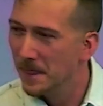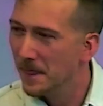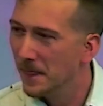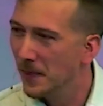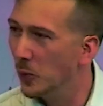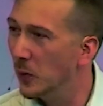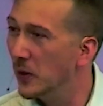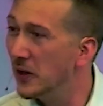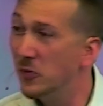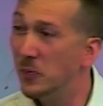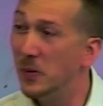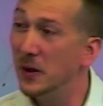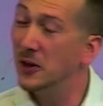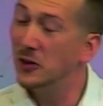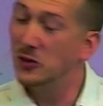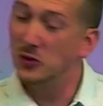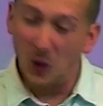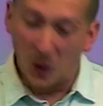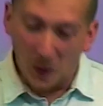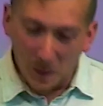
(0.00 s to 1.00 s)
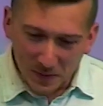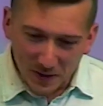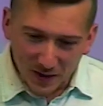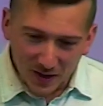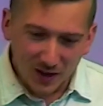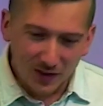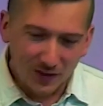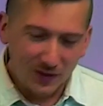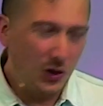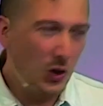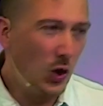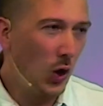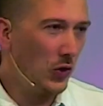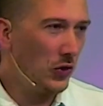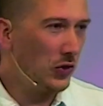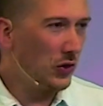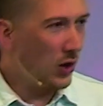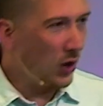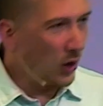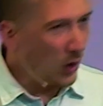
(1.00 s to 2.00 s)
That we have been adopted into
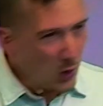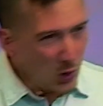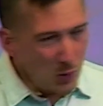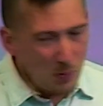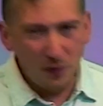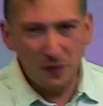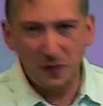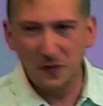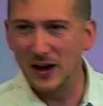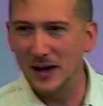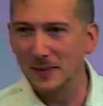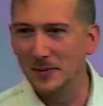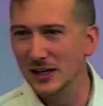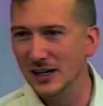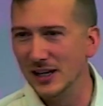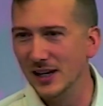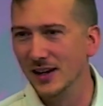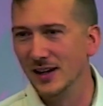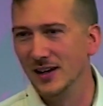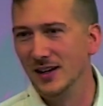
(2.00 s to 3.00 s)
God's global family.